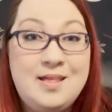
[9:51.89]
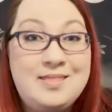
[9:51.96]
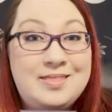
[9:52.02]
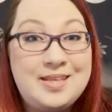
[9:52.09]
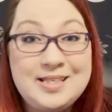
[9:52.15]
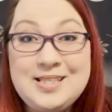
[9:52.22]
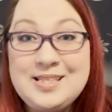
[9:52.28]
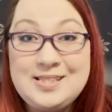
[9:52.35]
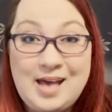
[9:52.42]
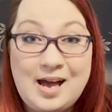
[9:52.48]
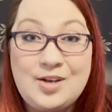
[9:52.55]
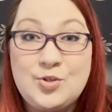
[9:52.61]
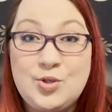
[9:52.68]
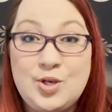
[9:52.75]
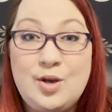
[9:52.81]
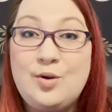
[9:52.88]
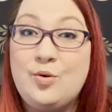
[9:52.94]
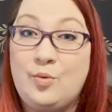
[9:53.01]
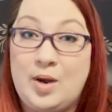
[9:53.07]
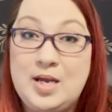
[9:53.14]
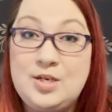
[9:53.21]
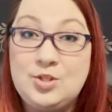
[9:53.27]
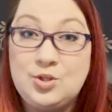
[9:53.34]
this is actually a
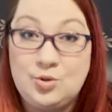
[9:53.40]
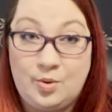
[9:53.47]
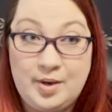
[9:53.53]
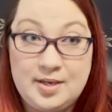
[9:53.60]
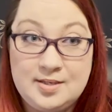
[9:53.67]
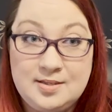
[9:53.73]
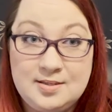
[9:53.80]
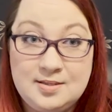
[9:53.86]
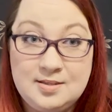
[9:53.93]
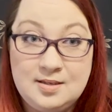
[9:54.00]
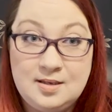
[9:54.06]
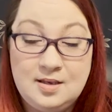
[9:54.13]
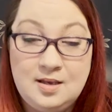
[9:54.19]
great choice.